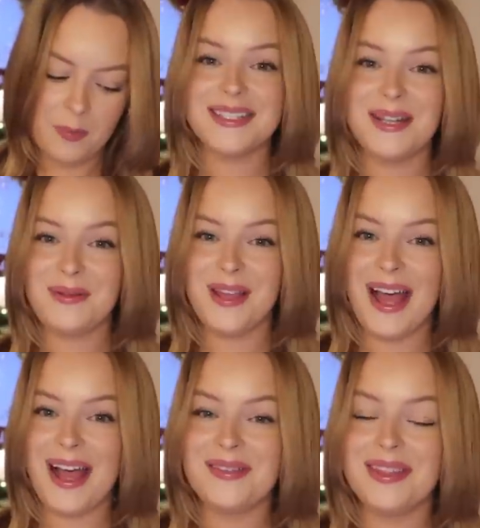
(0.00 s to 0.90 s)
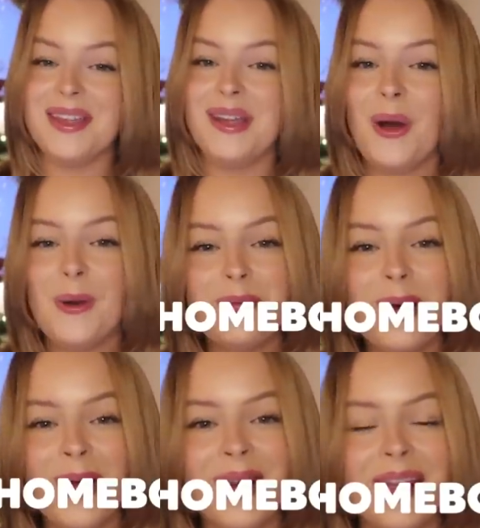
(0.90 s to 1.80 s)
Next up, we have the
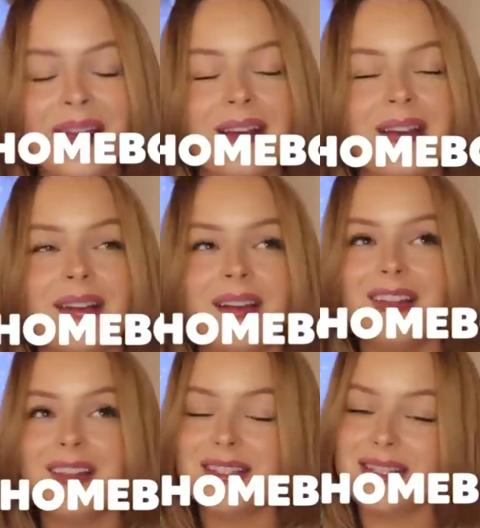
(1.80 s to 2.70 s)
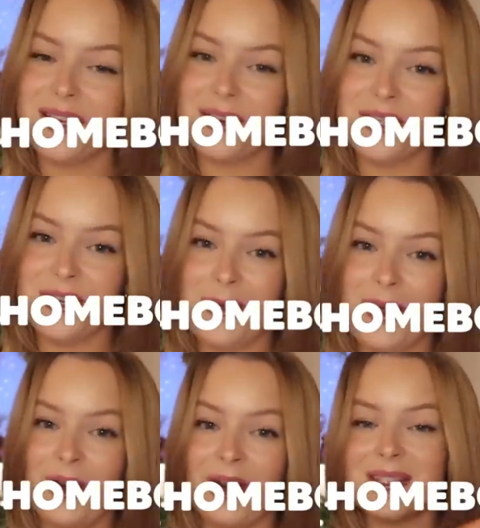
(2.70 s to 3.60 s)
Homebody. This is near and dear to my
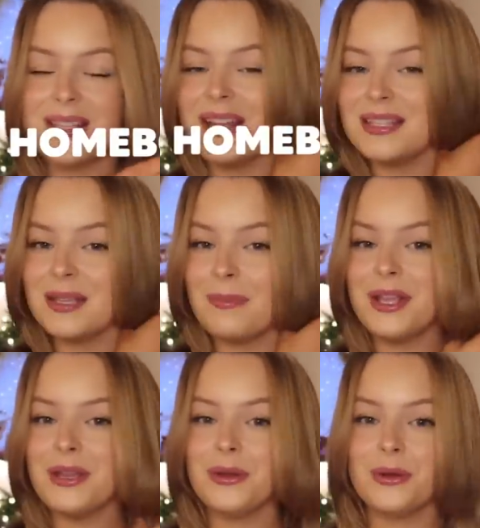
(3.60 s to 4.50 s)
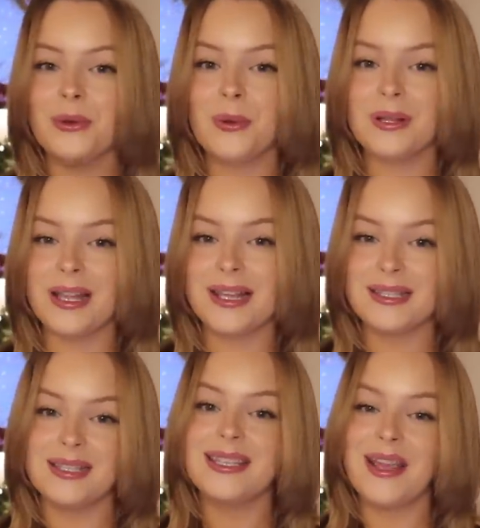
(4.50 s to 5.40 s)
heart. It's somebody who likes
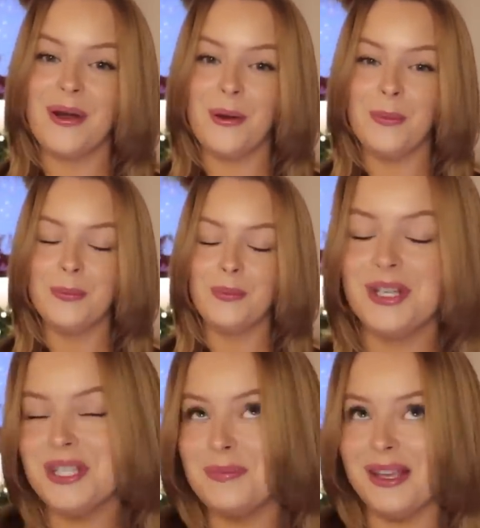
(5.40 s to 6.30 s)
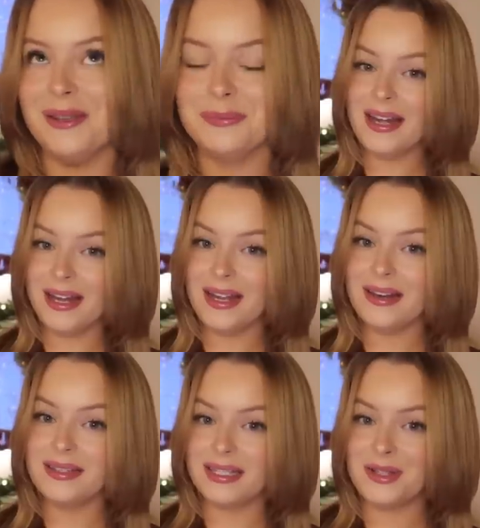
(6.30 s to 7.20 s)
to stay home, which is me. I
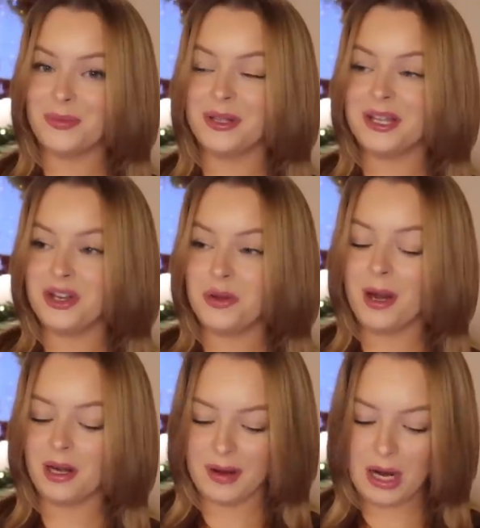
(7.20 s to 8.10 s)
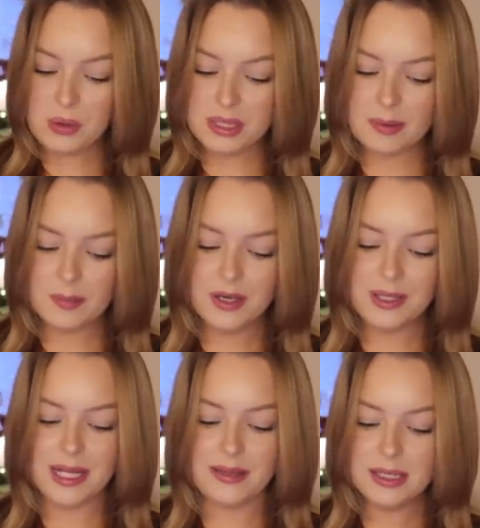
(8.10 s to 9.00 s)
need desperately a new pair of house
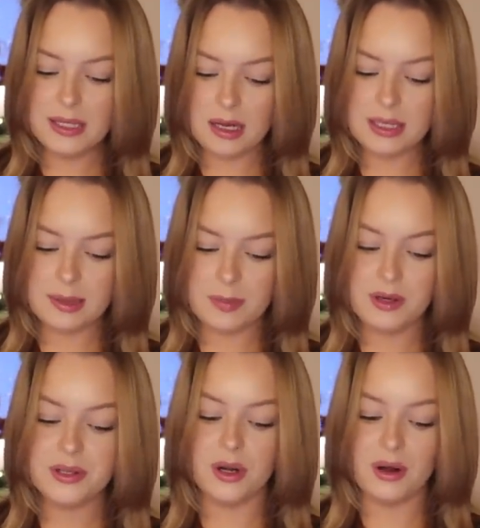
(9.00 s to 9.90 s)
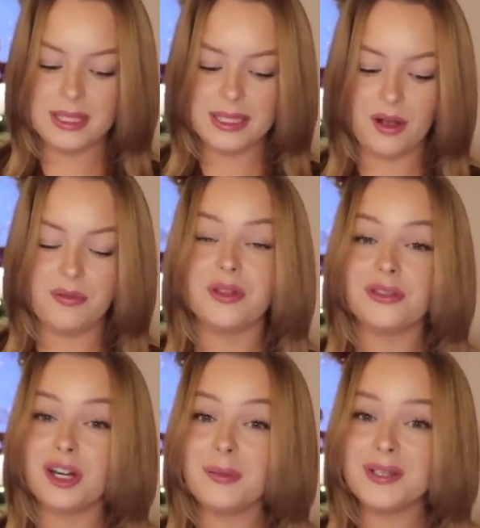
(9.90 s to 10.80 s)
slippers, and these UGG slippers are on sale for
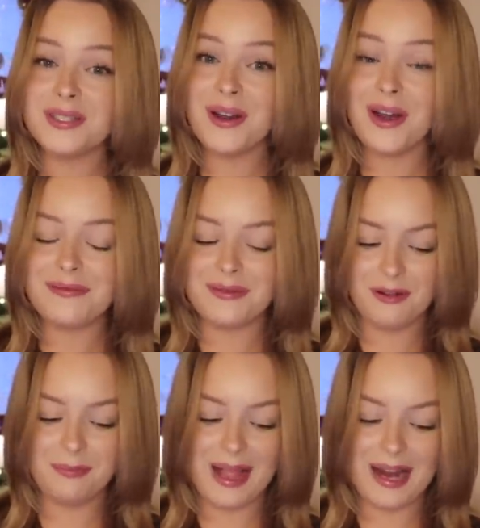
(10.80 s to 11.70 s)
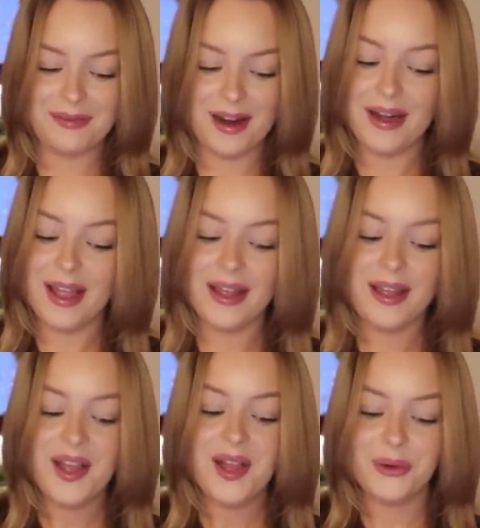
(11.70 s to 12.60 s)
30% off for Black
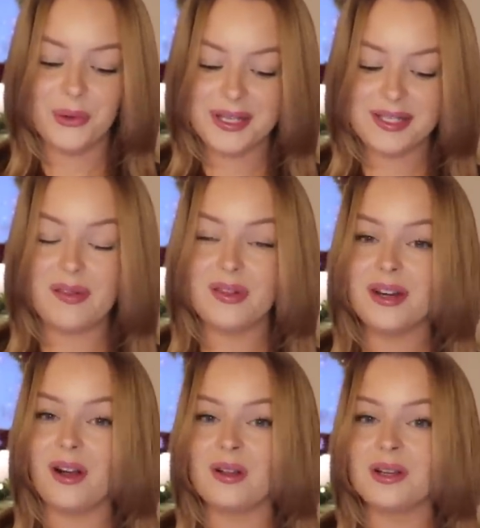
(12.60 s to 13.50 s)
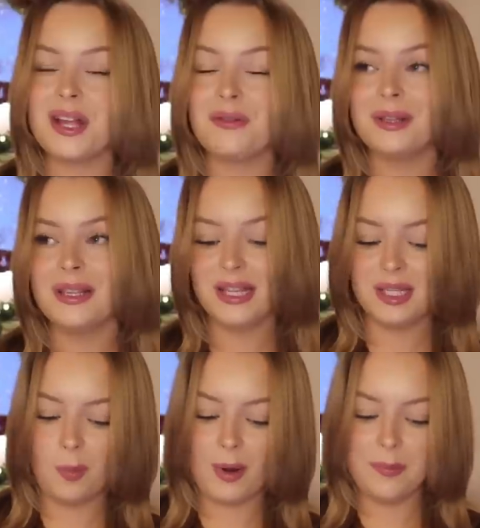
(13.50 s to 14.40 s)
Friday. They're only $70. I really like
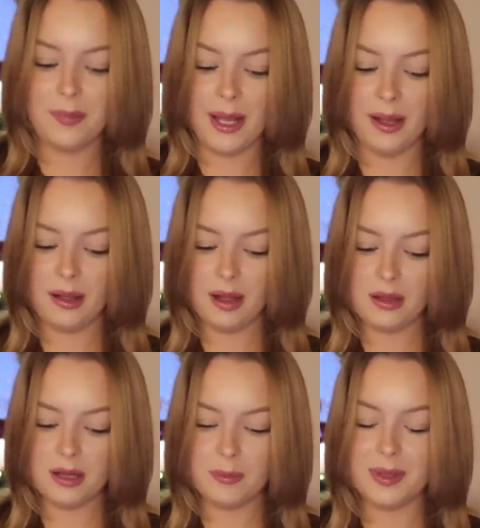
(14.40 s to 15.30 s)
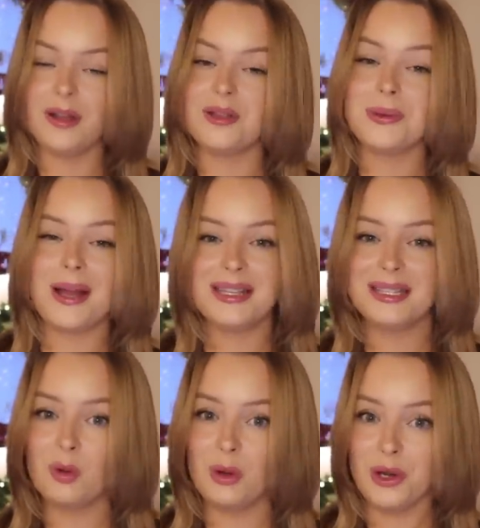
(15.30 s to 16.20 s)
the bright pink color, but they also had
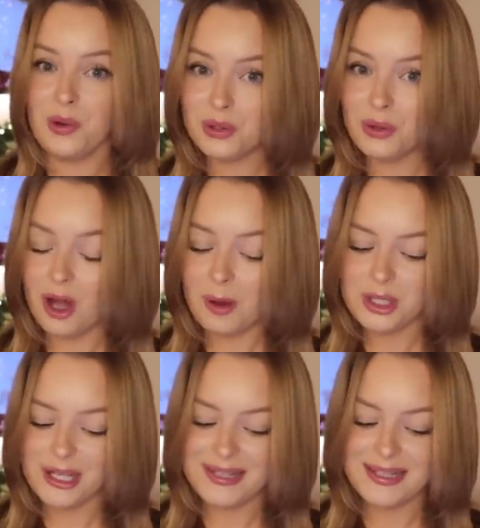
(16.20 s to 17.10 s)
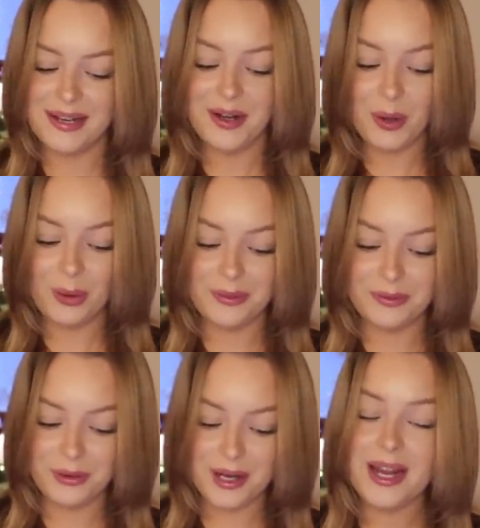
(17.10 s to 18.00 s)
some more neutral options, like an
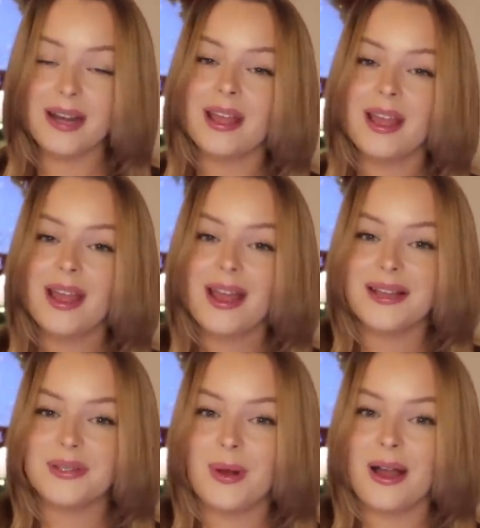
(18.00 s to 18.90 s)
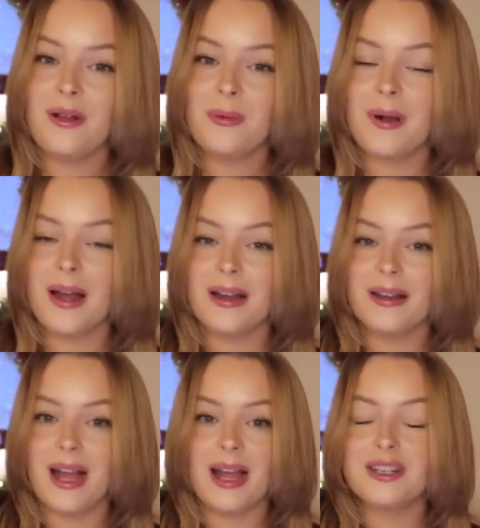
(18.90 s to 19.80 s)
olive green as well, but
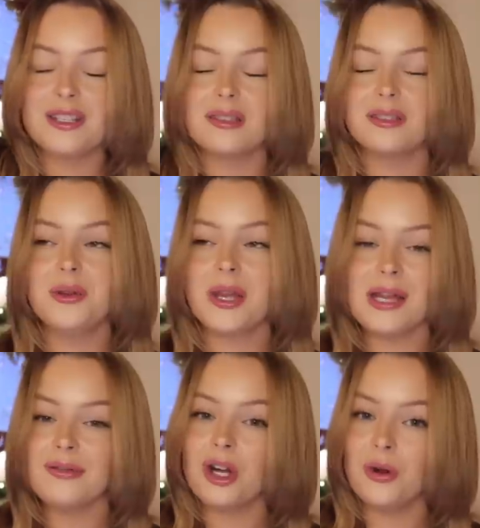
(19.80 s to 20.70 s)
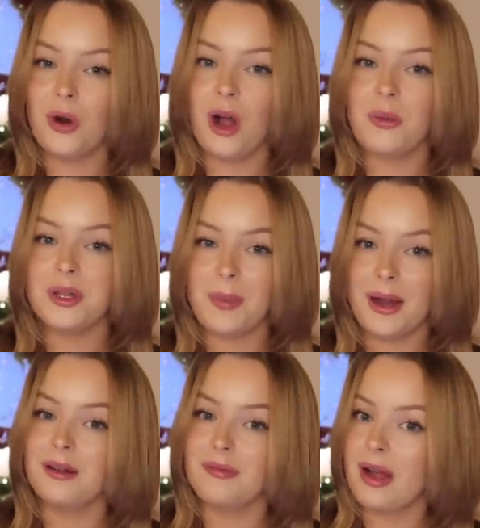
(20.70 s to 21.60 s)
I just, you can never go wrong with a
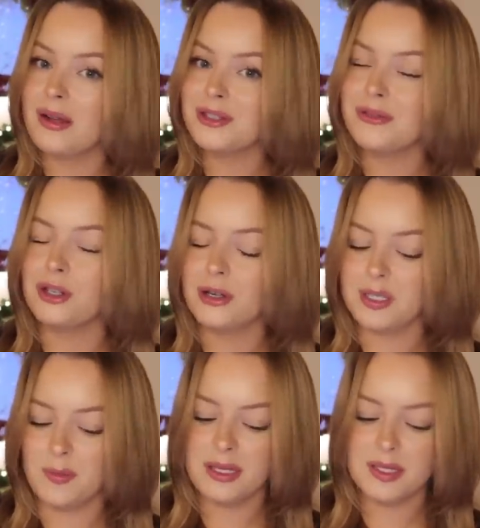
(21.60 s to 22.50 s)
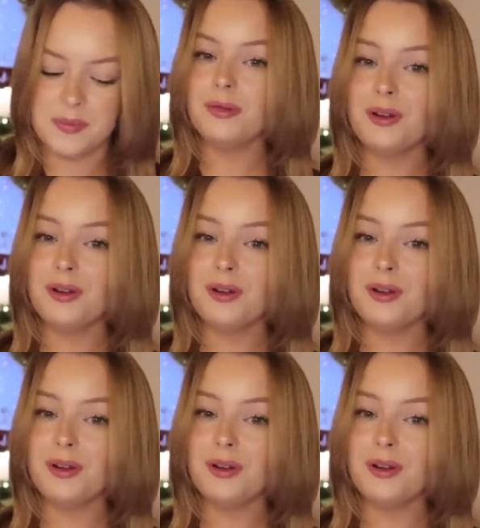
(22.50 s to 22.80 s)
pair of UGGs for Christmas.